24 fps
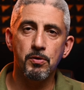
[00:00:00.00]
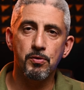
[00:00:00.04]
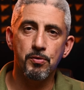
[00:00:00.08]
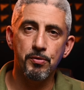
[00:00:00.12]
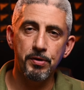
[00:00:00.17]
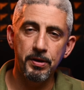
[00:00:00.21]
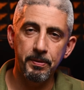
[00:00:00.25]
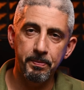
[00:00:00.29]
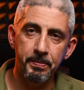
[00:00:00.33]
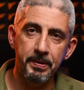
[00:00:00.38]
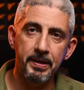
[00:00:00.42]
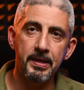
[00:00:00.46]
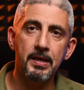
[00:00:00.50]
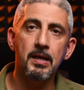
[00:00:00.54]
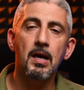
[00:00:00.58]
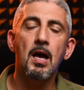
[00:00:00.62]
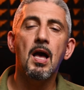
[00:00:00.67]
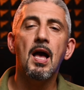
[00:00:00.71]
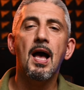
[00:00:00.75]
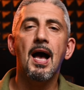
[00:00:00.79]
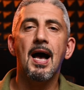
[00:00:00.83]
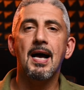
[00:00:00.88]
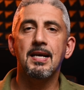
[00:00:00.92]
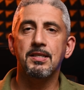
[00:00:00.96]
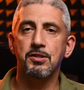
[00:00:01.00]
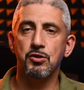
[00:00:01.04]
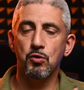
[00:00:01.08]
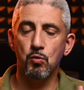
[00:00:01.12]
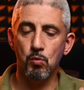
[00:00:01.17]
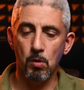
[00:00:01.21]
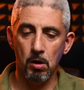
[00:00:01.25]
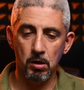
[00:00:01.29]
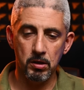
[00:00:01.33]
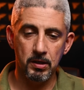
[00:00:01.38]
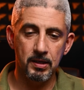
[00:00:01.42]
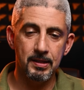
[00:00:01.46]
creeping as you
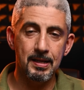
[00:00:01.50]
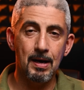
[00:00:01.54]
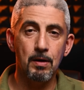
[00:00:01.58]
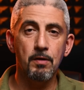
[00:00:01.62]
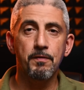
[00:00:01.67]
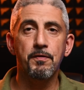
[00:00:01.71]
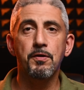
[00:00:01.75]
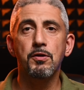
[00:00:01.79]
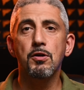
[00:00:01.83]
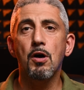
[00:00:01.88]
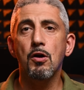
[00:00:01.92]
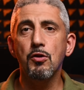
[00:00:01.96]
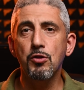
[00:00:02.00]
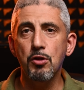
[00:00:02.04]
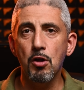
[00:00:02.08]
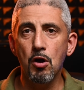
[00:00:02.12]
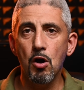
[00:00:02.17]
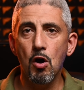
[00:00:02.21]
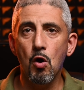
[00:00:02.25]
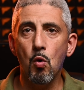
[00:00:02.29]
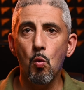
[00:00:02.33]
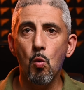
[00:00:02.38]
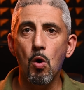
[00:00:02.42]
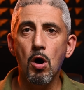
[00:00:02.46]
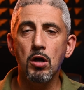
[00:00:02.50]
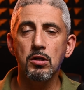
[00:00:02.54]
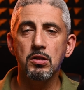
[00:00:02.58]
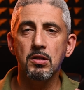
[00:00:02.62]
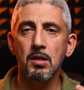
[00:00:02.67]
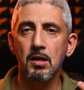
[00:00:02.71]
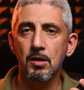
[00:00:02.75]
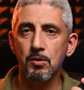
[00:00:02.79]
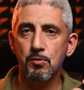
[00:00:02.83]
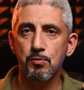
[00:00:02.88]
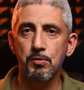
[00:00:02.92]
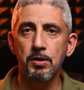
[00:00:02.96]
walk. Now, if you don't know
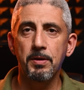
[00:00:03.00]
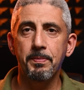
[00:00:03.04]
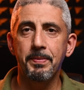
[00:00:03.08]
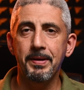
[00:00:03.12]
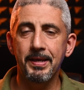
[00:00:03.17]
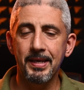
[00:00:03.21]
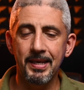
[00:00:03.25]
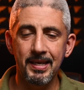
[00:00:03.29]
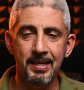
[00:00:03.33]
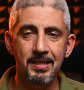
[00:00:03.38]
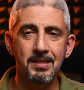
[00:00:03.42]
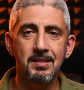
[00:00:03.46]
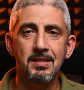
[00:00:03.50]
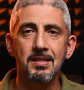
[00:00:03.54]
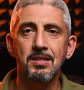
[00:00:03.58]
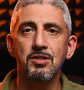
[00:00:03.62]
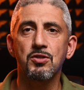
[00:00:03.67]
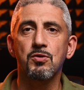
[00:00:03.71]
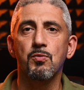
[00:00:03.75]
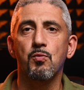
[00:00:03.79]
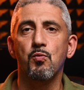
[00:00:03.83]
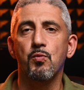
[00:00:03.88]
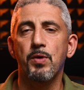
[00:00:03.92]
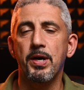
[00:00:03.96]
what creeping is